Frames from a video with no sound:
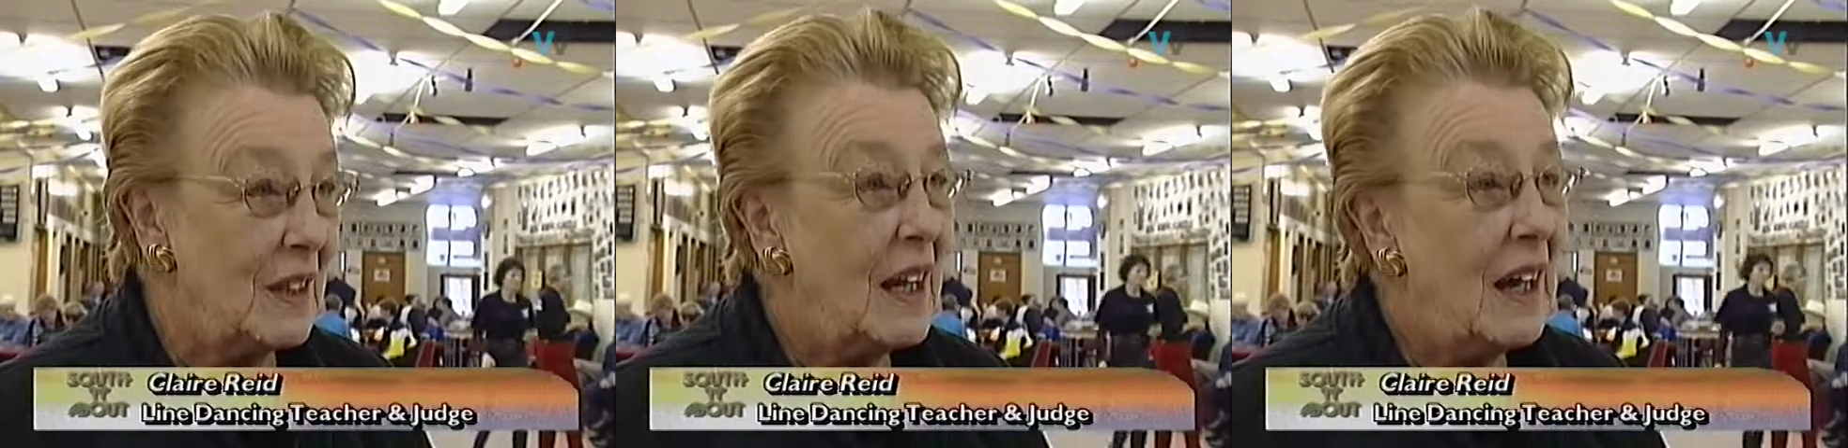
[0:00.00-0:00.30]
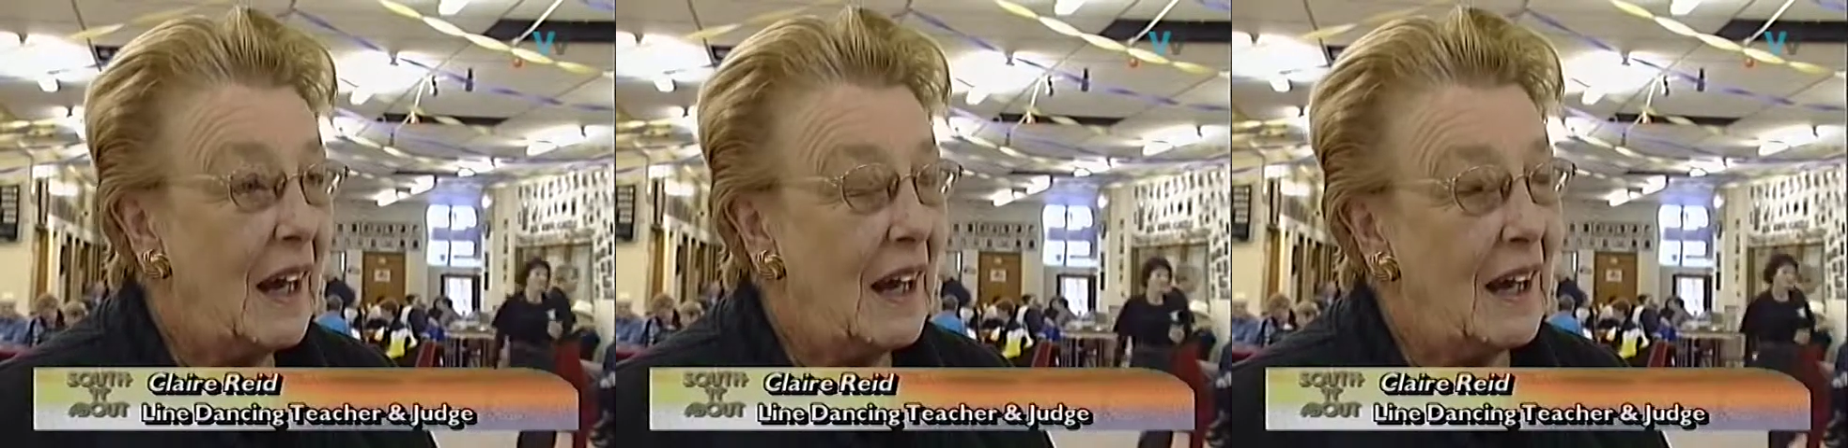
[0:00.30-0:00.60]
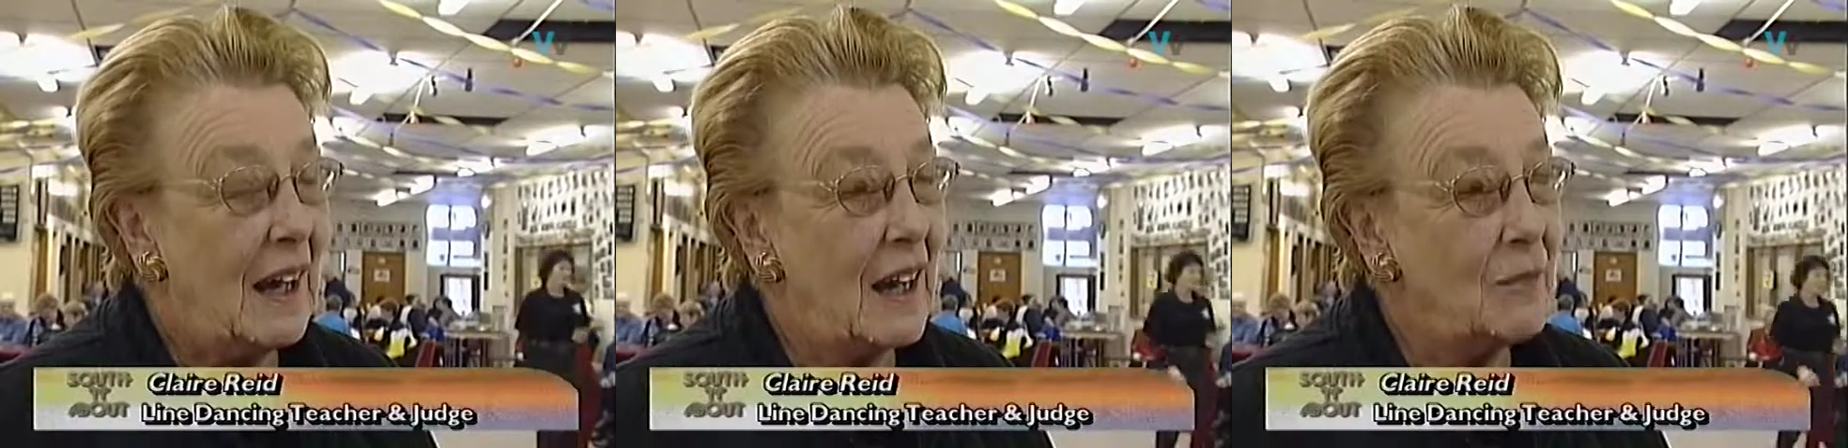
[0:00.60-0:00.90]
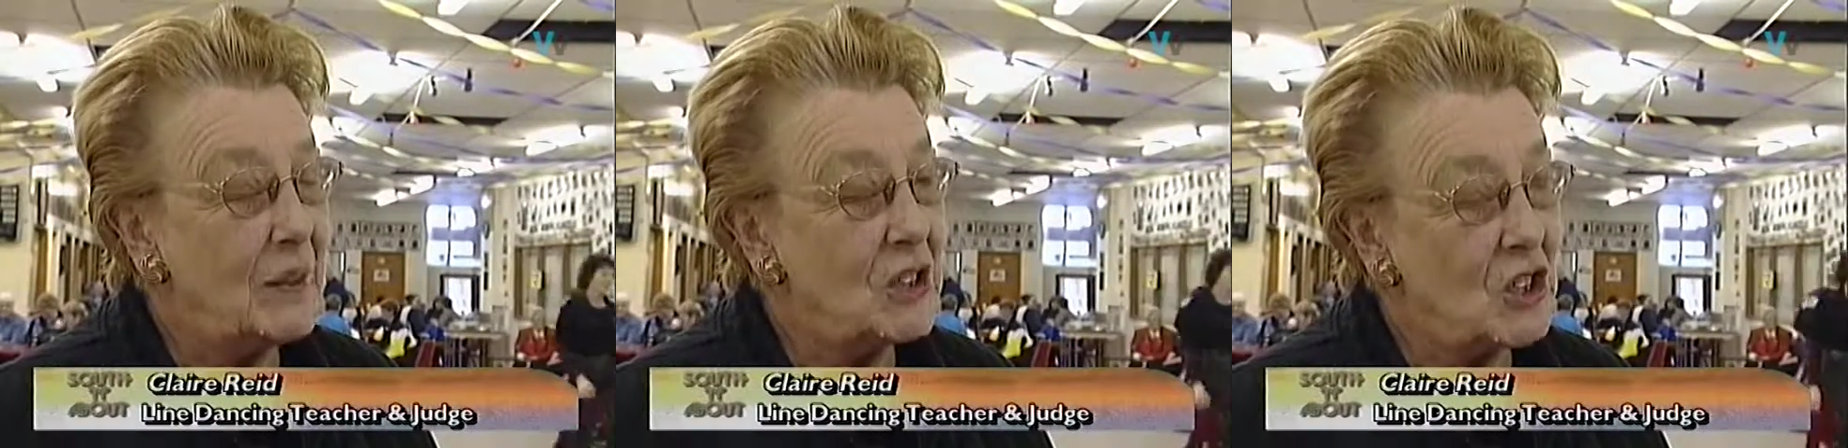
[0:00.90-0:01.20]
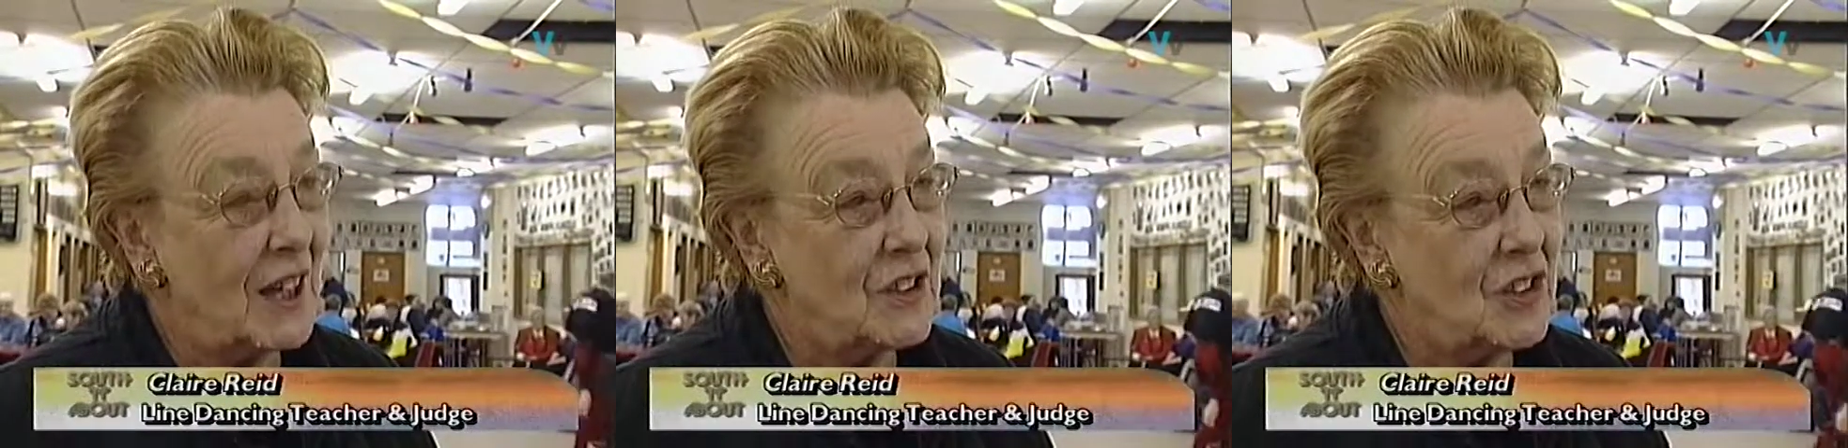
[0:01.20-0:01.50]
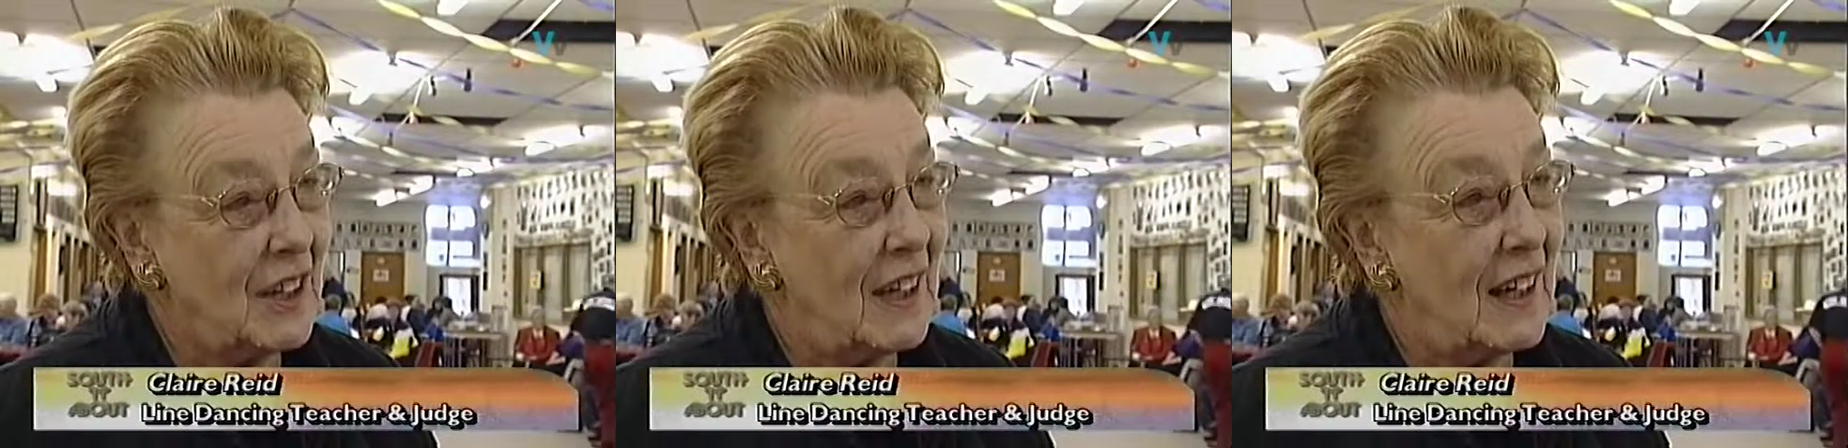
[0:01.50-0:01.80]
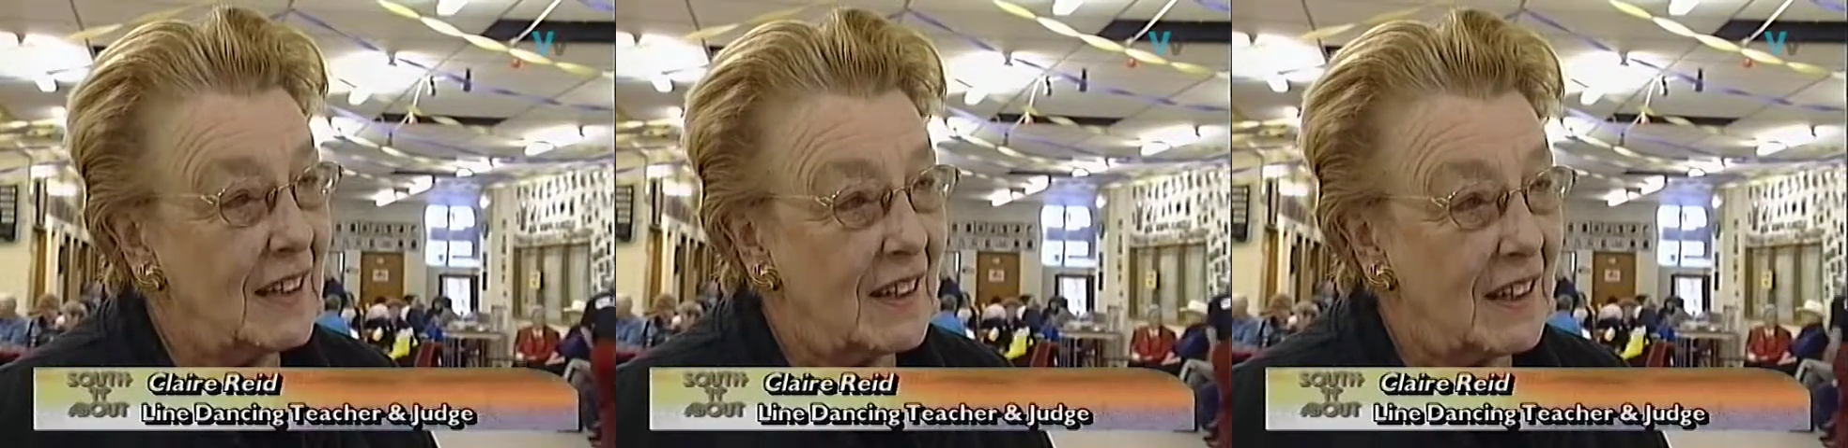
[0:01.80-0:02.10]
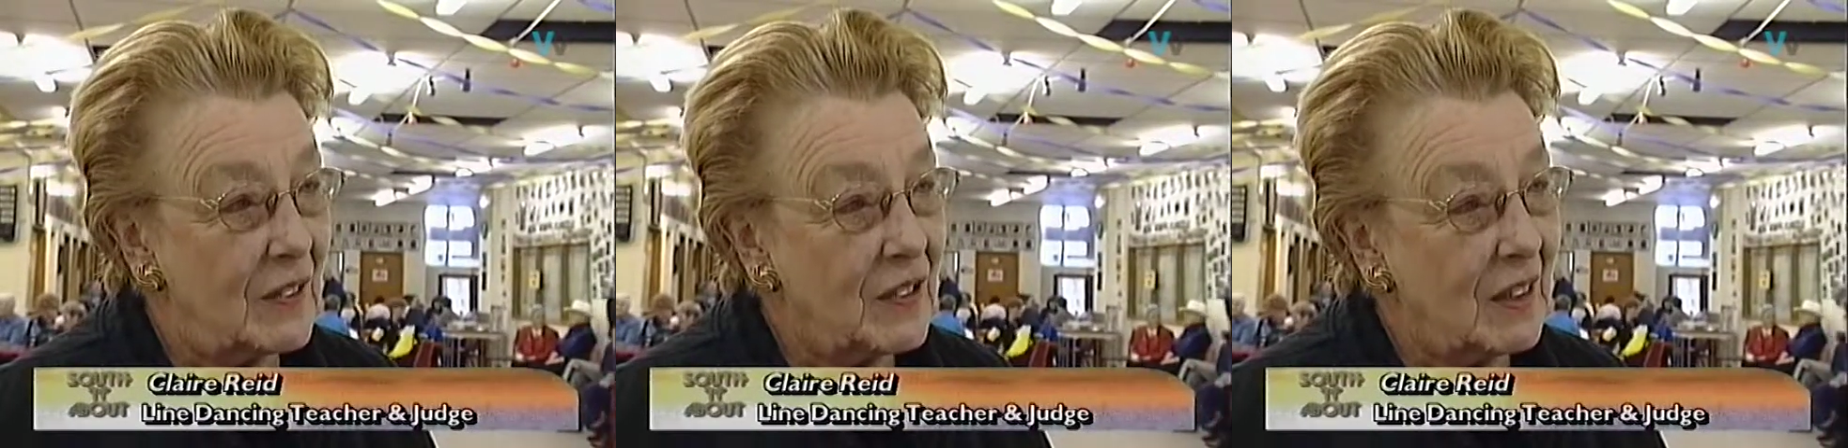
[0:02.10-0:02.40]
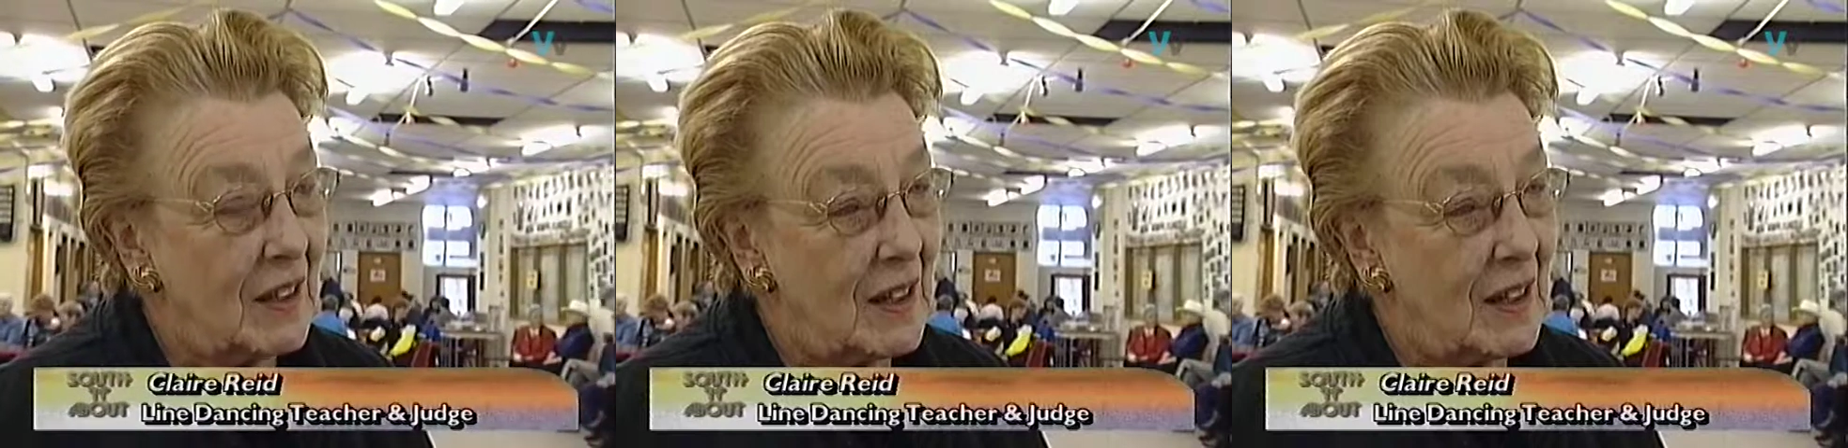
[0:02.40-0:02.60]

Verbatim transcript: Uh, I've been judging line dancing